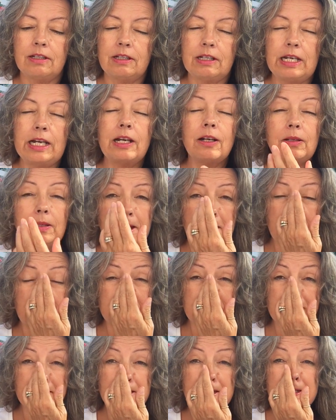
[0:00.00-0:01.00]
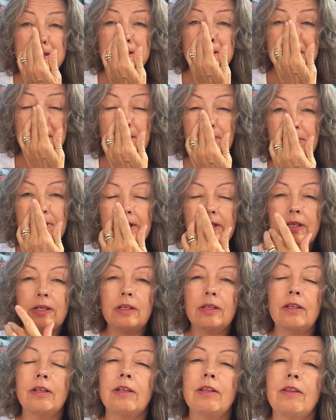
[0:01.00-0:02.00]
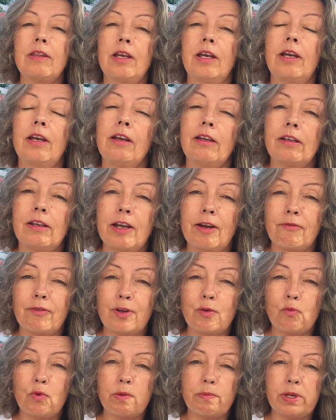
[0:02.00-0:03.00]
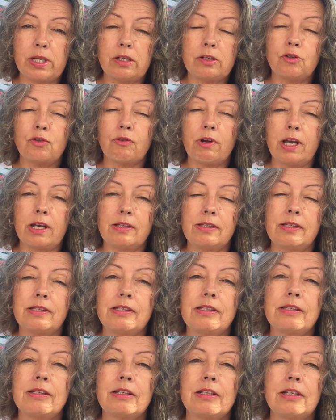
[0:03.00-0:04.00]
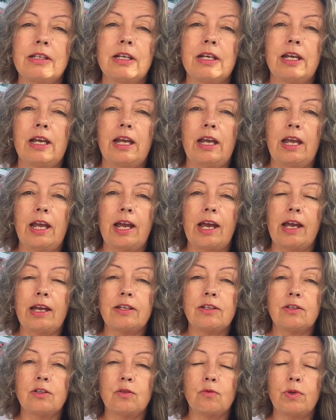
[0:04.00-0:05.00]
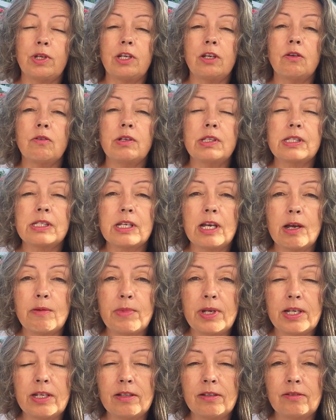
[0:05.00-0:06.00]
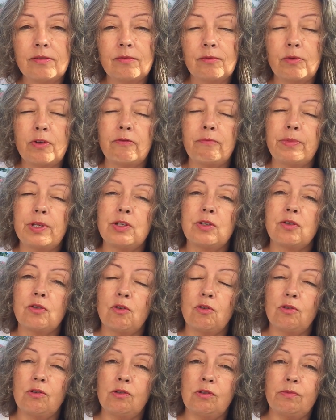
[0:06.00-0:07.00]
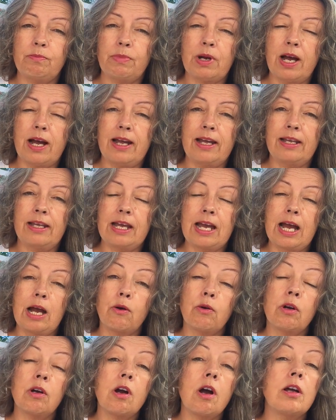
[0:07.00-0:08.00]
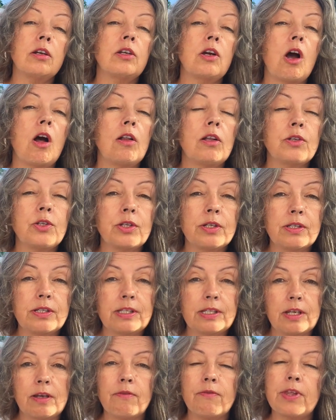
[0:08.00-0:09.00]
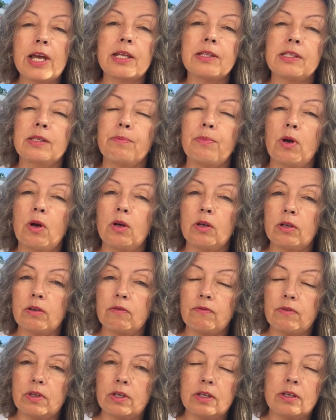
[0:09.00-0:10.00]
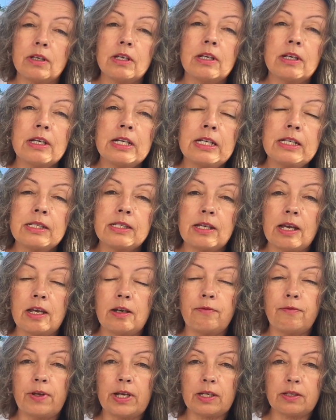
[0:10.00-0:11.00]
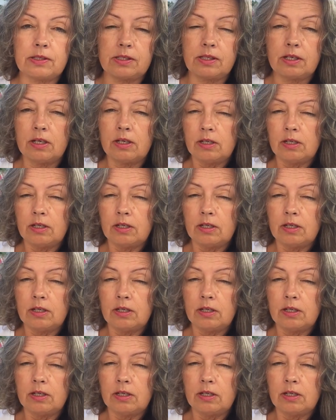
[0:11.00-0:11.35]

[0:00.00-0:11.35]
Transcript: Hair loss is something that every woman dreads, and we know it's coming. We've been told by our oncologists if that's a part of the side effects,